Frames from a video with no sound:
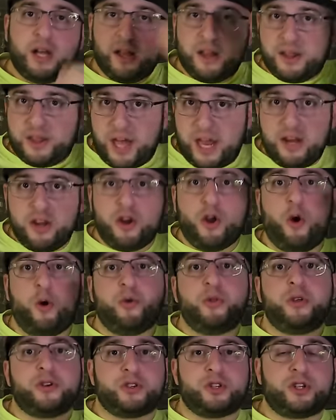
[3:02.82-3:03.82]
they know
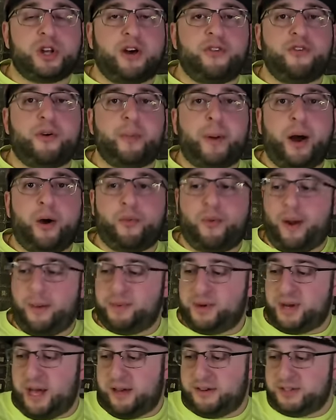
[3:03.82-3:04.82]
their stuff about
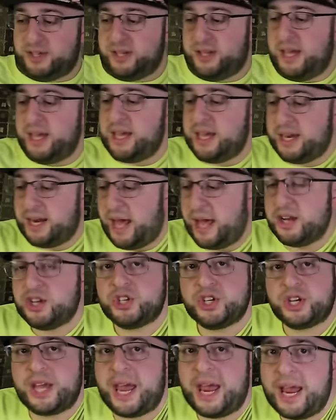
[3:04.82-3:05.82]
reptiles and they can
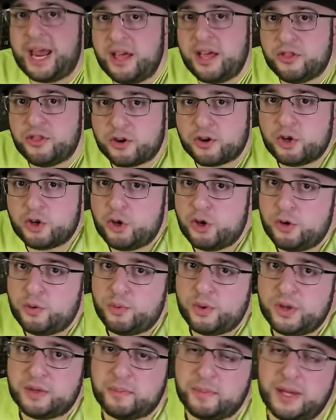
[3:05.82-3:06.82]
educate and they're good
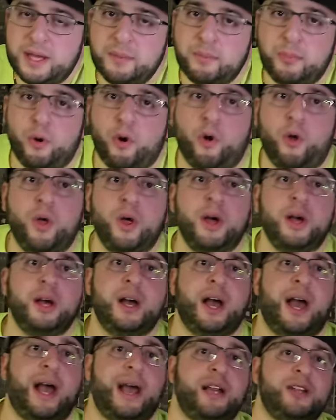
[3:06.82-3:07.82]
with people.
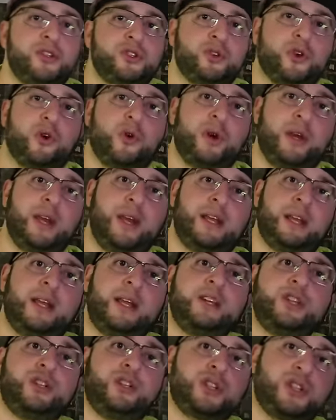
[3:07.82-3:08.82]
And so it
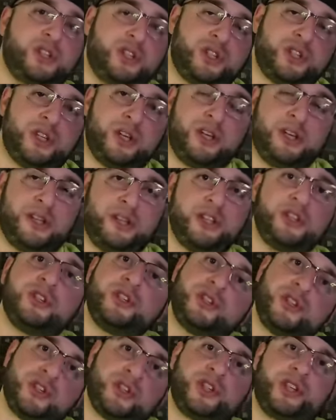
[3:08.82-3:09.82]
is just, this
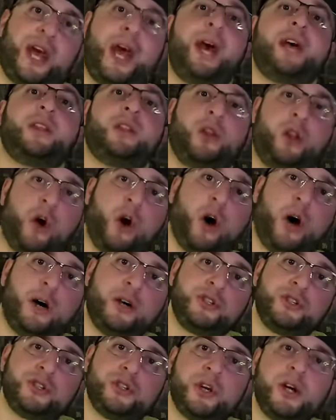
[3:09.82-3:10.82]
is a sad
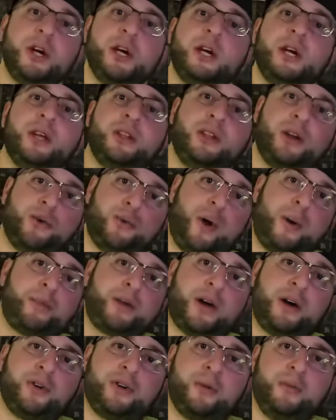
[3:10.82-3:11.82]
loss. The
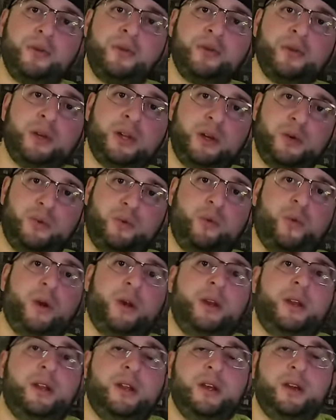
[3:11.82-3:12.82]
reptile community,
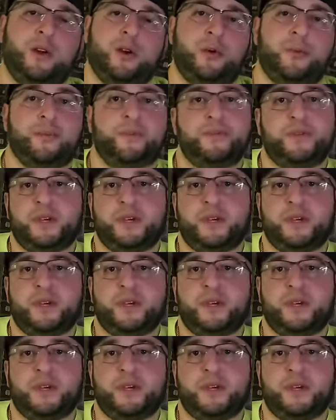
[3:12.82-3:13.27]
when, you know,